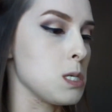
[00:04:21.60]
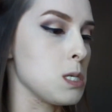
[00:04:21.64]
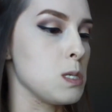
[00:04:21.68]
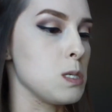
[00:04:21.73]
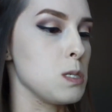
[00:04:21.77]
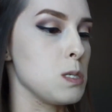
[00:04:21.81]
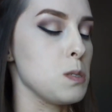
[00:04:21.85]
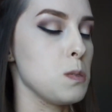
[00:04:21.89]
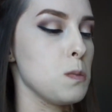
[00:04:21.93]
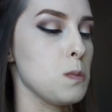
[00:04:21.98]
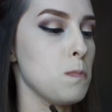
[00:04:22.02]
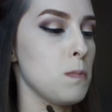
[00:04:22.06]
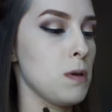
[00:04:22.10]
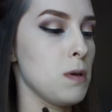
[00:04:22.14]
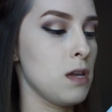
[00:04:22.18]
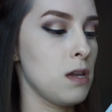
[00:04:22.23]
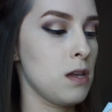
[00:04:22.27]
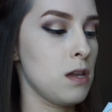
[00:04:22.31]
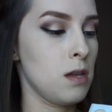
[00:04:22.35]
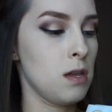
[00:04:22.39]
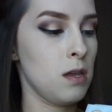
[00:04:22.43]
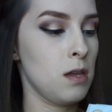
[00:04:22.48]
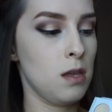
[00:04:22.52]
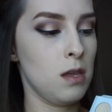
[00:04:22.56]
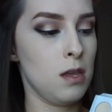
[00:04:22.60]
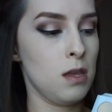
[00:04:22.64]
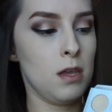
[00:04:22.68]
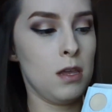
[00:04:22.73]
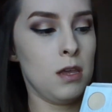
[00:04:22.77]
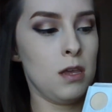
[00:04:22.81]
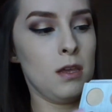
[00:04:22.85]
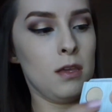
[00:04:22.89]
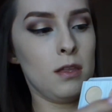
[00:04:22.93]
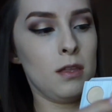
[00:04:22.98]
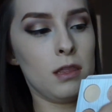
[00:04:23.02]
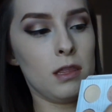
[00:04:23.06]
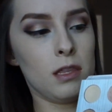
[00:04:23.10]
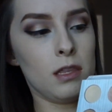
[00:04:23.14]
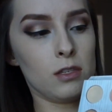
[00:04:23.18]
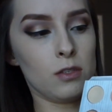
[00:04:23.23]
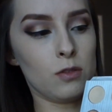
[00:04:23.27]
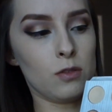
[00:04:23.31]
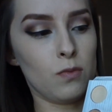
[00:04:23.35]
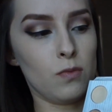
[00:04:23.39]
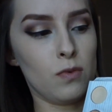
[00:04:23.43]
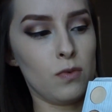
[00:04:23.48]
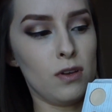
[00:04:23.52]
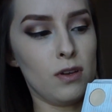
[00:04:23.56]
the Carli Bybel palette from BH
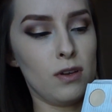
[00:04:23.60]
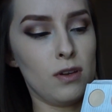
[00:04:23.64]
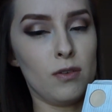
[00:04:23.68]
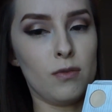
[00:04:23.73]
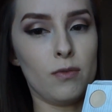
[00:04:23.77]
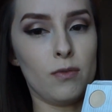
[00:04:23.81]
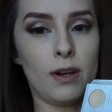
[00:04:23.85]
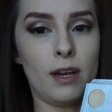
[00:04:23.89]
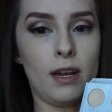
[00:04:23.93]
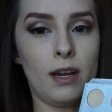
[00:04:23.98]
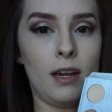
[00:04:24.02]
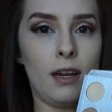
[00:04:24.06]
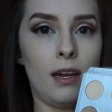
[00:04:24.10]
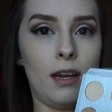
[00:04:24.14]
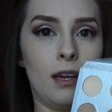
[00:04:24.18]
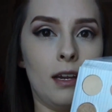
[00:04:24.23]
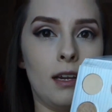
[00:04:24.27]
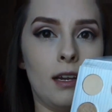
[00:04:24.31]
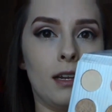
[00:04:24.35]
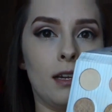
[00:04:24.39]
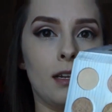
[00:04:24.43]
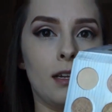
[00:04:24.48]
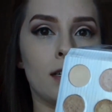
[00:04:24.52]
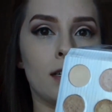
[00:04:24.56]
Cosmetics, and